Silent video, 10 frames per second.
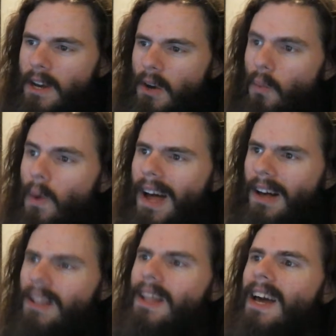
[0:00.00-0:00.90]

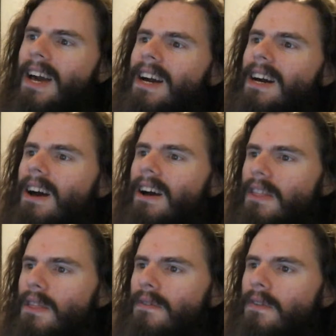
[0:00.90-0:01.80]
Well,
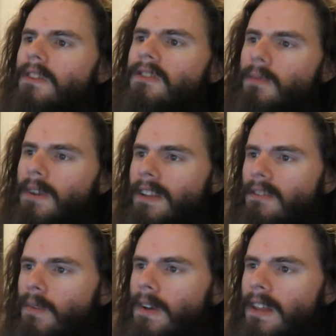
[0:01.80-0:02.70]
the first one is
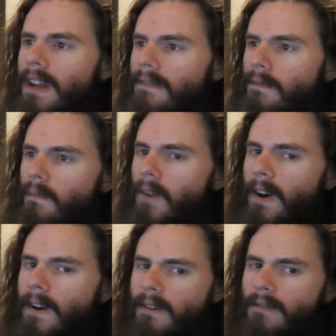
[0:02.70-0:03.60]
one that I've
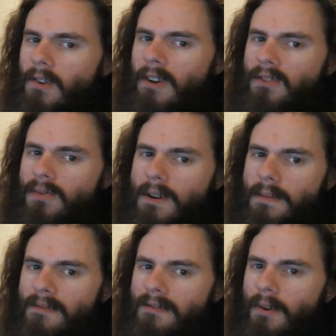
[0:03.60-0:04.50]
gone over on Twitter
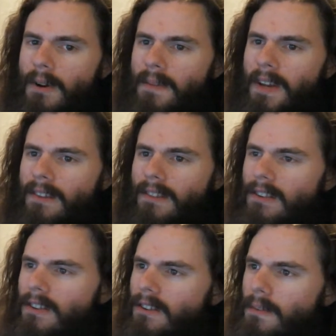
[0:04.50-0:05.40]
before because I
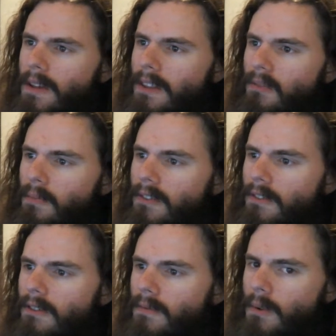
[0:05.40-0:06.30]
talked about this
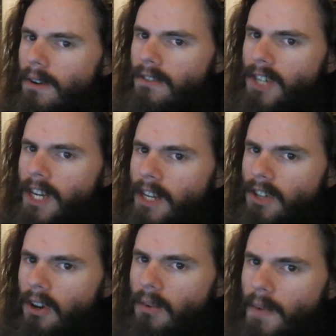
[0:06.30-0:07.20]
prisoner of war exchange
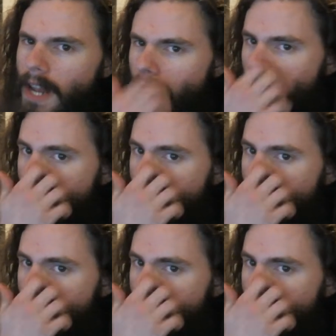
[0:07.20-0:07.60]
already.